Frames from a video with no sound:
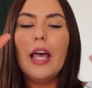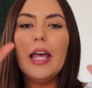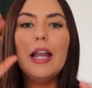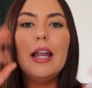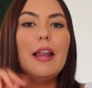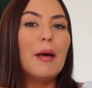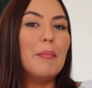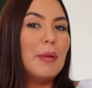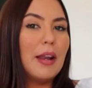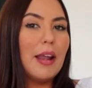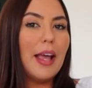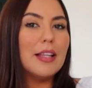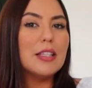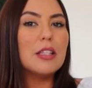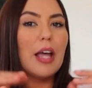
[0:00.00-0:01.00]

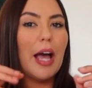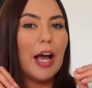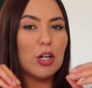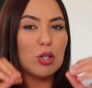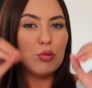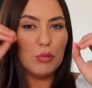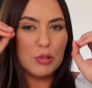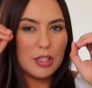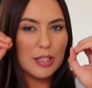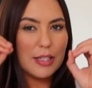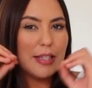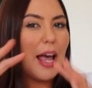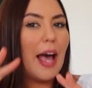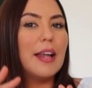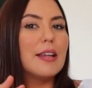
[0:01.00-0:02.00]
eliminates the actual
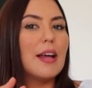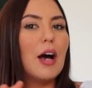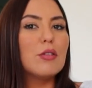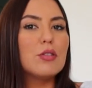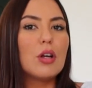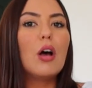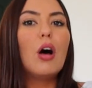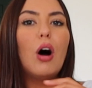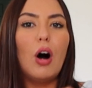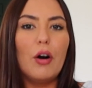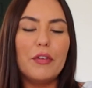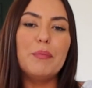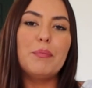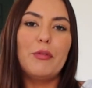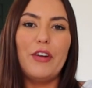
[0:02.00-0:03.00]
standout
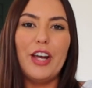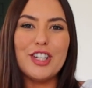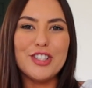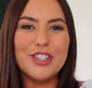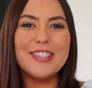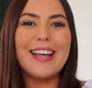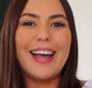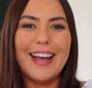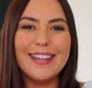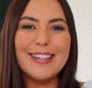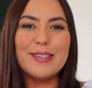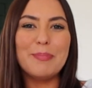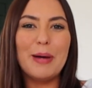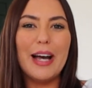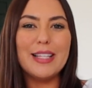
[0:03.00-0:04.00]
of imperfections
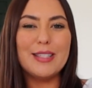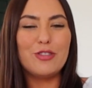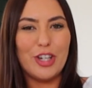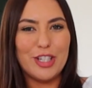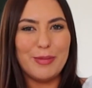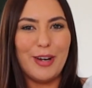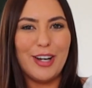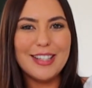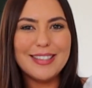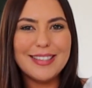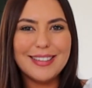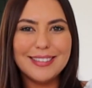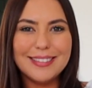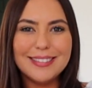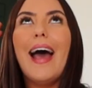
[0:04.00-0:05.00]
and my stretch marks.